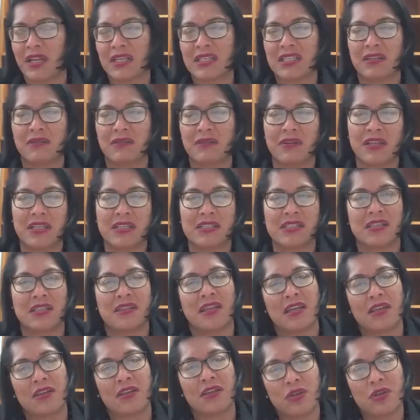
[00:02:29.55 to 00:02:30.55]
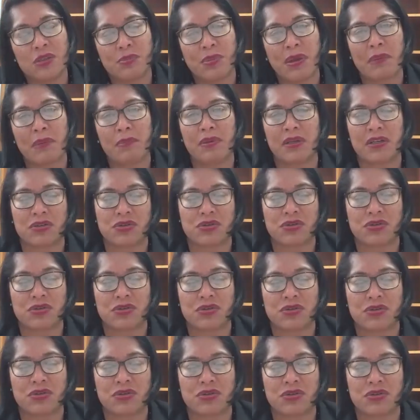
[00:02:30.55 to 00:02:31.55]
activities and they use public
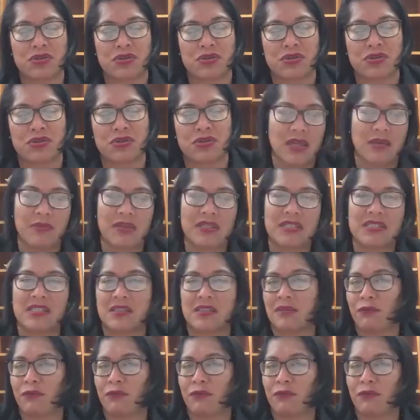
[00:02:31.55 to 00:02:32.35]
transport,